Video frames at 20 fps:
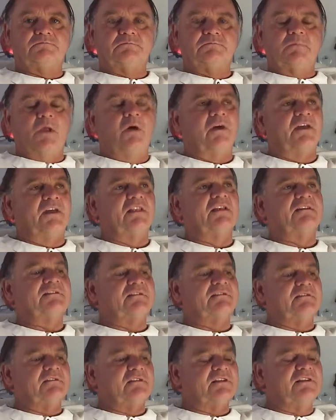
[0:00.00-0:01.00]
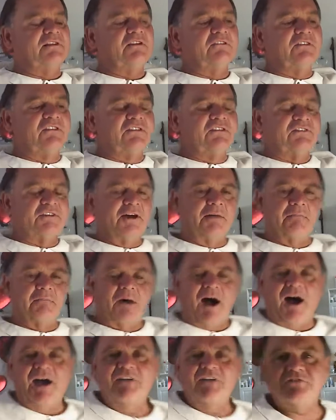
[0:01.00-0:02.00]
Okay, let's clear this up.
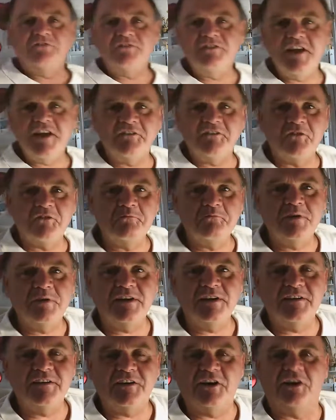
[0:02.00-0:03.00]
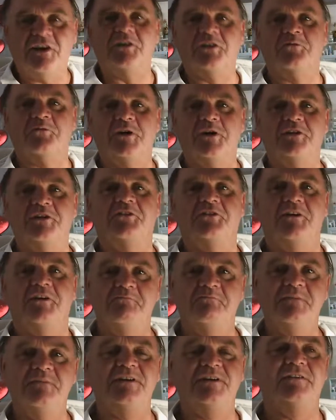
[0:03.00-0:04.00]
I've never been to Colorado
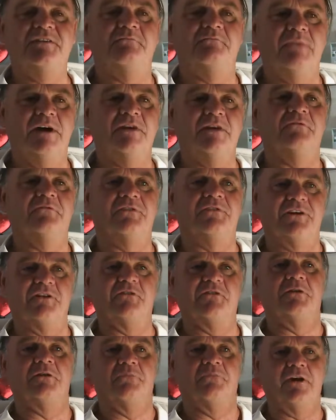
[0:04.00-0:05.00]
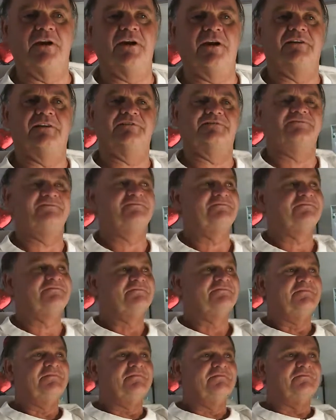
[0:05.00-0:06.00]
and met with Eric Brandt.
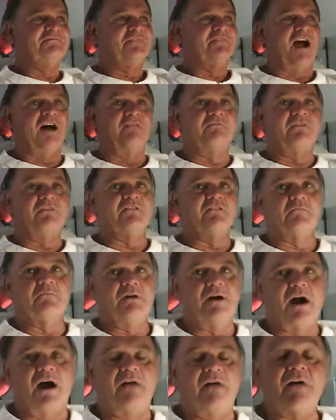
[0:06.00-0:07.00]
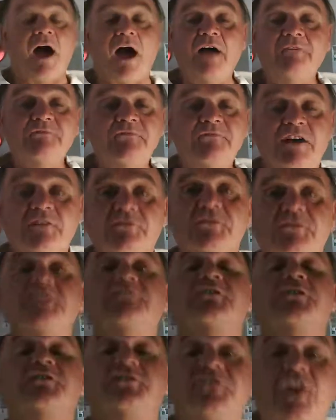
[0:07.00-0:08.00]
I've never
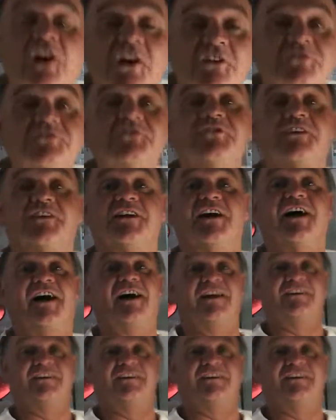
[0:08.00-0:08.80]
even talked to the guy.